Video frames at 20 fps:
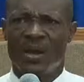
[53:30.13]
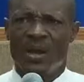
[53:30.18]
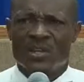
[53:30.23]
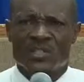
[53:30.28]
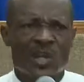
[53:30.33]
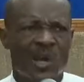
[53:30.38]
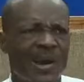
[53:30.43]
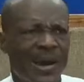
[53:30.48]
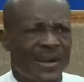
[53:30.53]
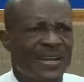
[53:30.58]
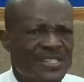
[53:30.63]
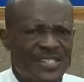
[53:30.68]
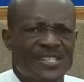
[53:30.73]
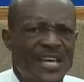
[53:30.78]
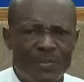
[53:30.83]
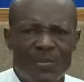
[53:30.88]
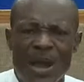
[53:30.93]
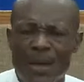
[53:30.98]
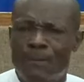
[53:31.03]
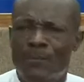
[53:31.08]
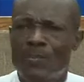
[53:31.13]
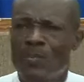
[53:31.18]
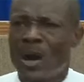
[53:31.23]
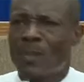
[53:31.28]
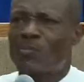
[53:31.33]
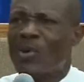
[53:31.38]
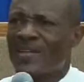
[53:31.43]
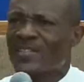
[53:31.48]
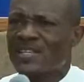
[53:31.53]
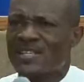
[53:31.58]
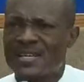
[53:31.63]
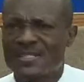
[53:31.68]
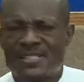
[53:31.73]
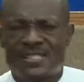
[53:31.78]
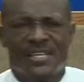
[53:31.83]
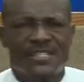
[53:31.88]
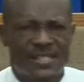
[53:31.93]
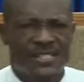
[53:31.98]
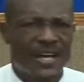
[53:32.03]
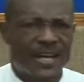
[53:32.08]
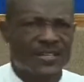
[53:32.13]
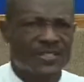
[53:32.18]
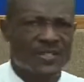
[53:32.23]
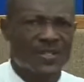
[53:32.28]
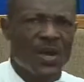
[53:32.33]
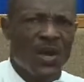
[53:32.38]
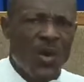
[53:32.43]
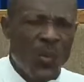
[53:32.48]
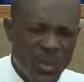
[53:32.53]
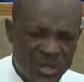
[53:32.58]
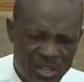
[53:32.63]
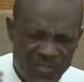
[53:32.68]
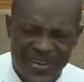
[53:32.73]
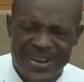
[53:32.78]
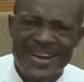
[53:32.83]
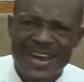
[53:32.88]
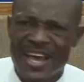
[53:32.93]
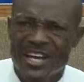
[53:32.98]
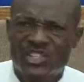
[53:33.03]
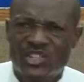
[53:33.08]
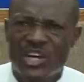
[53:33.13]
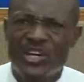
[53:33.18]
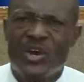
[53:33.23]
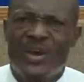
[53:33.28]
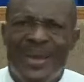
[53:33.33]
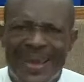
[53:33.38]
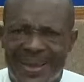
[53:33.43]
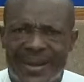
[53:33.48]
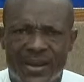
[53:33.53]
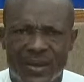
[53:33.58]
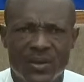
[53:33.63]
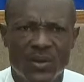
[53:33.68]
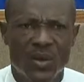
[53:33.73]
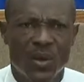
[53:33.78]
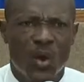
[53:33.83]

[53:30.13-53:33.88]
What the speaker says: So God is saying, my brothers and sisters, whichever nation you're in,